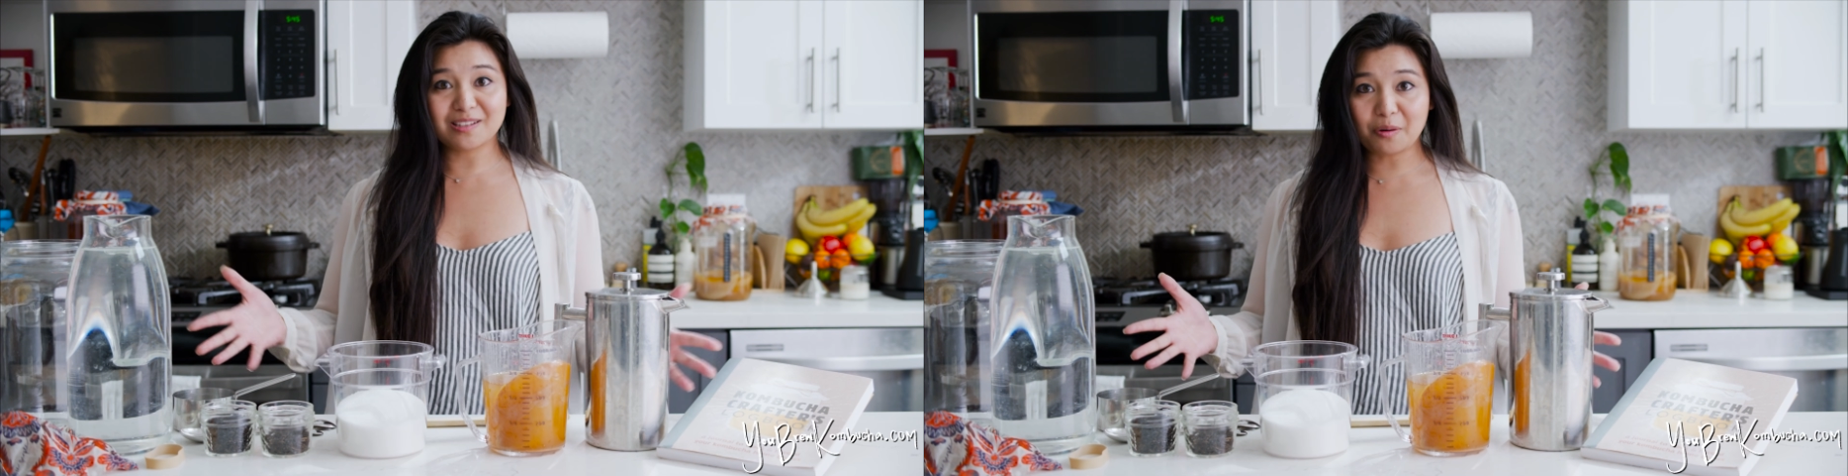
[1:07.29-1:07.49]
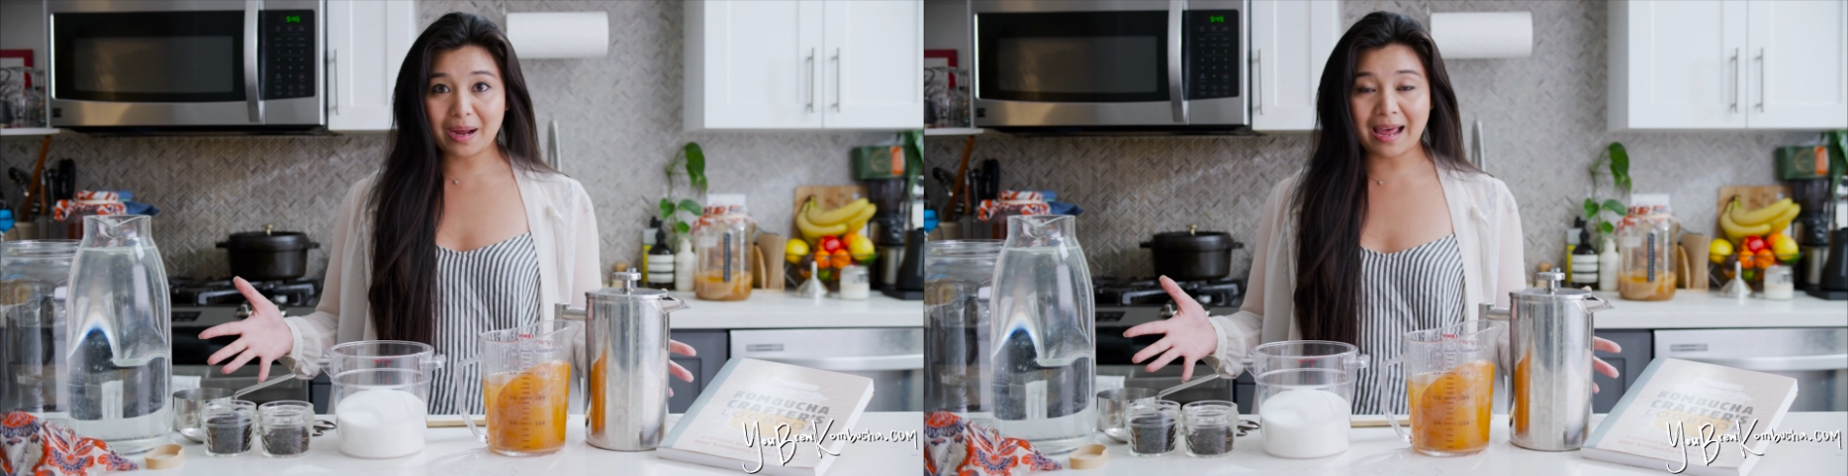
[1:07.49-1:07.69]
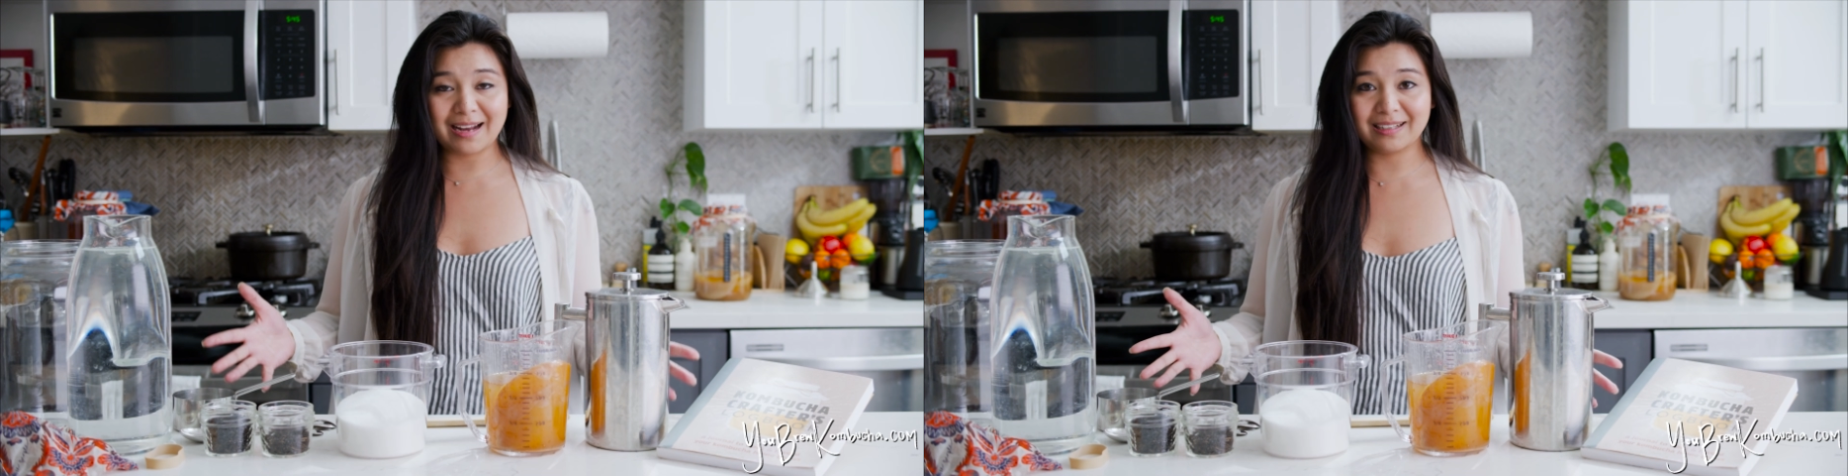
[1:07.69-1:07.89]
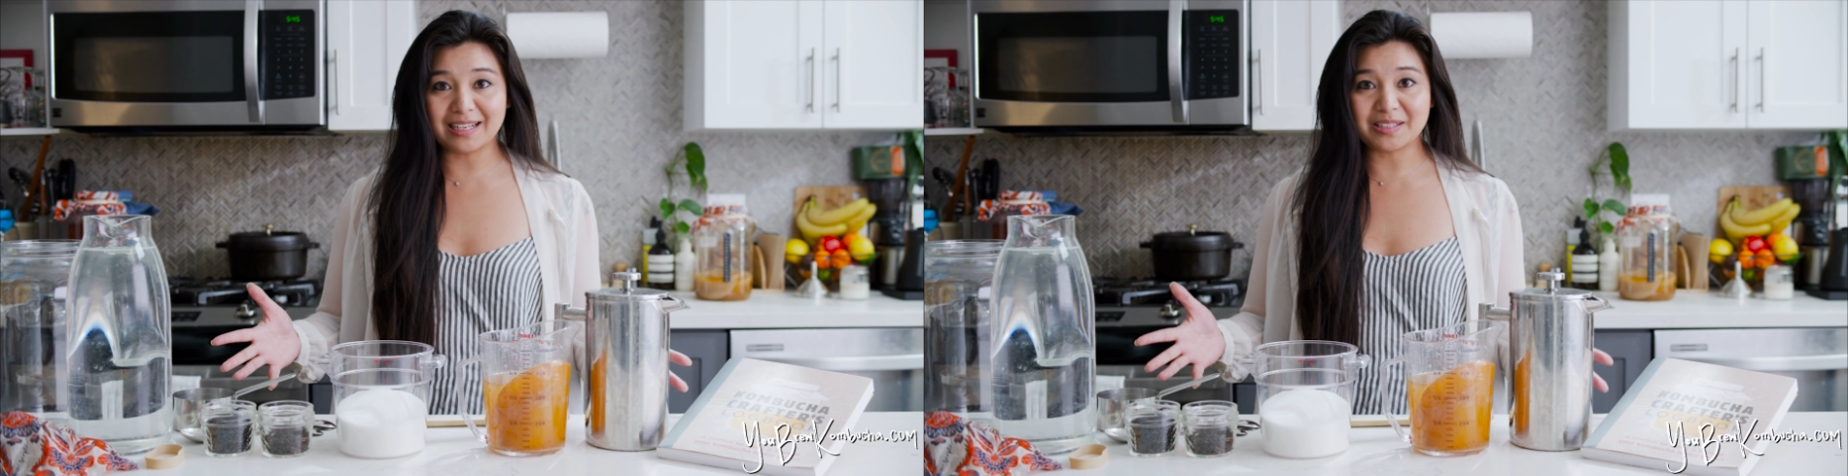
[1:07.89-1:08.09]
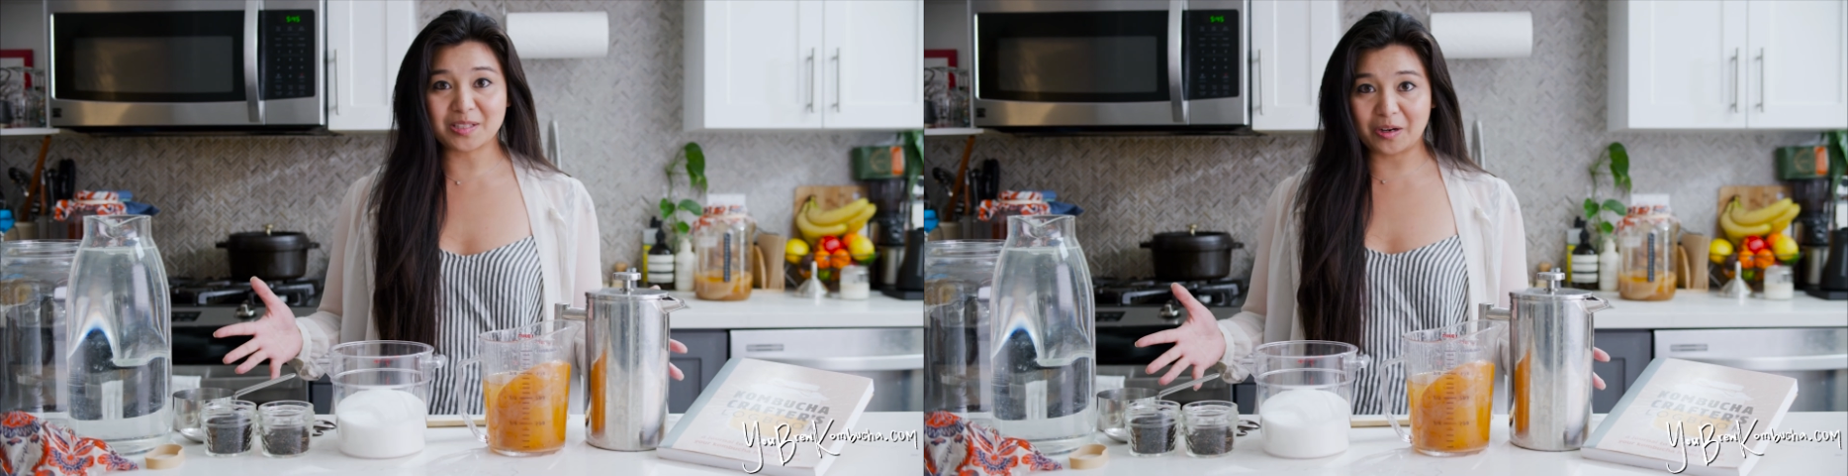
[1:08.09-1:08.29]
go ahead and
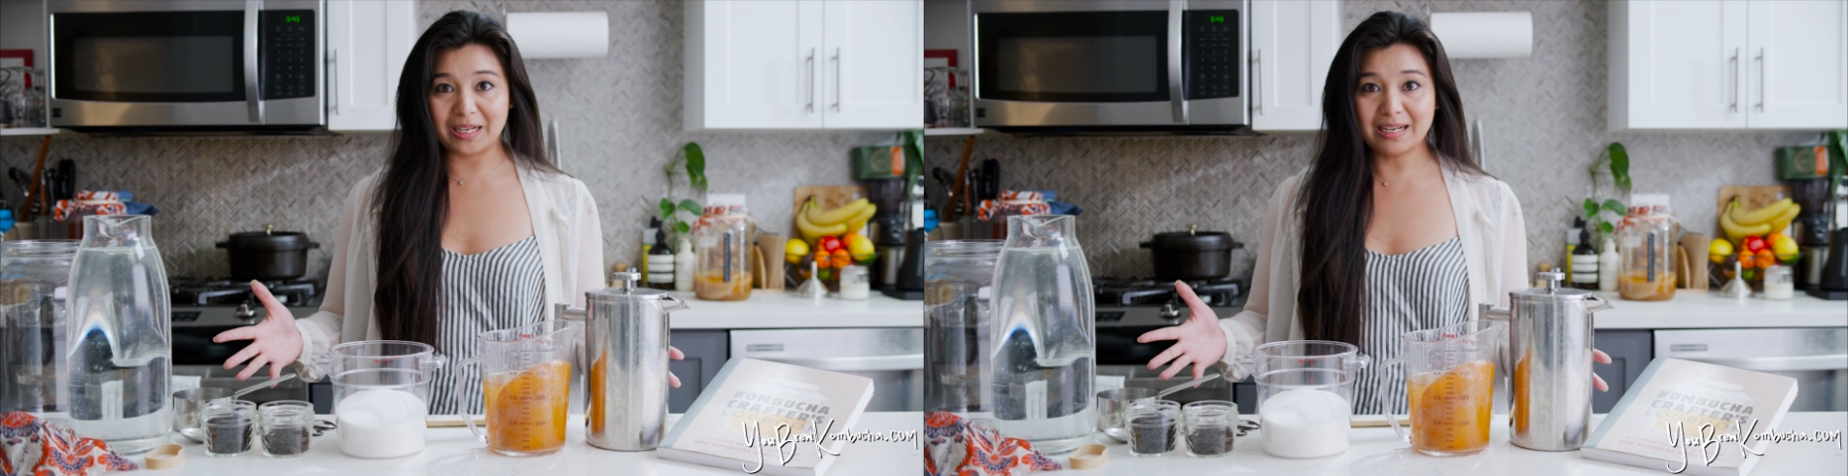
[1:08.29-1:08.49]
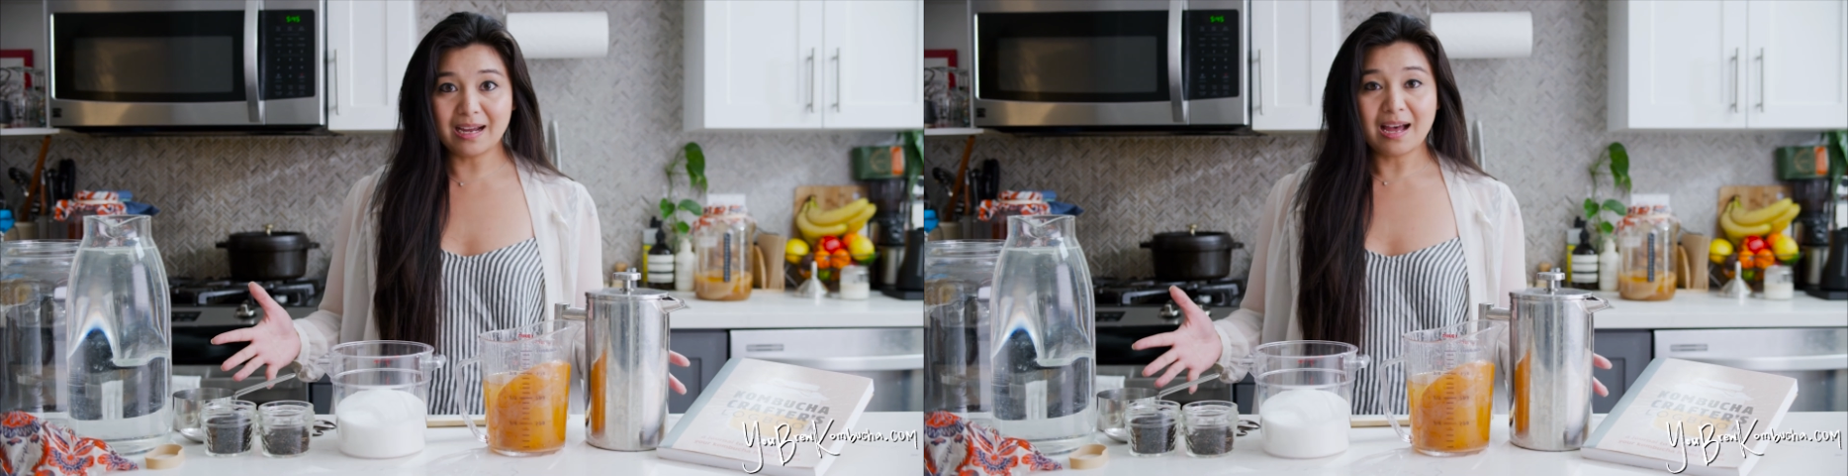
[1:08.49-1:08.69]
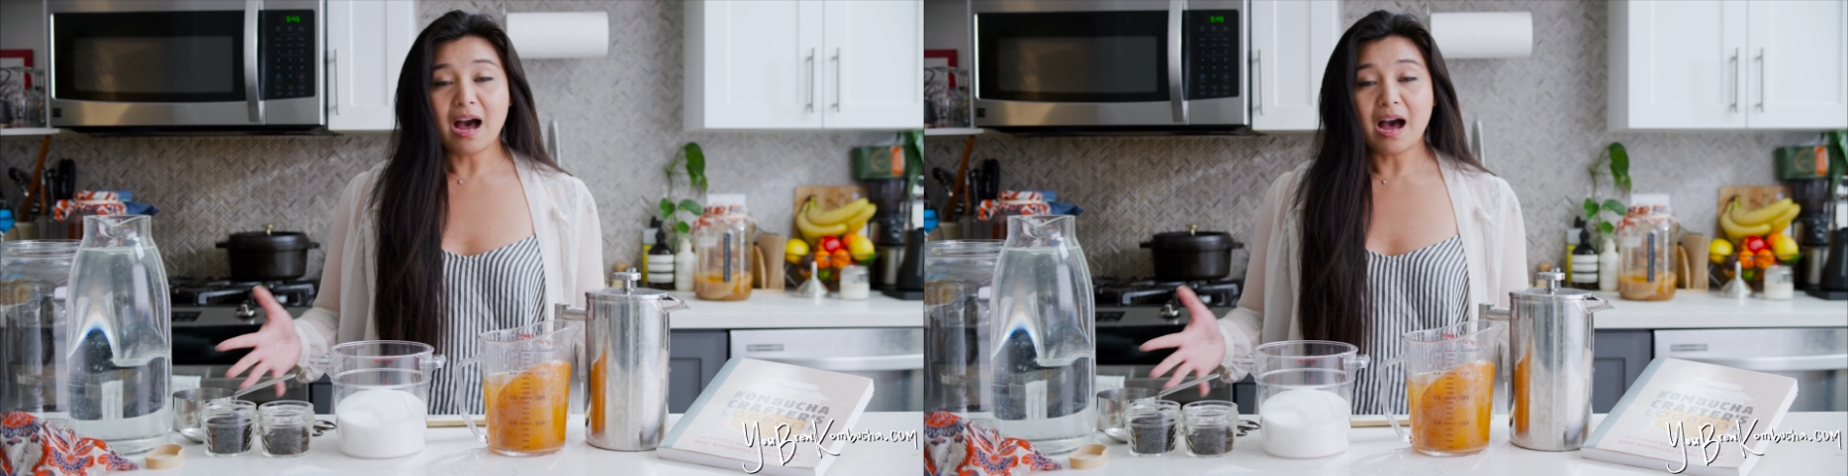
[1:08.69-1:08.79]
get started.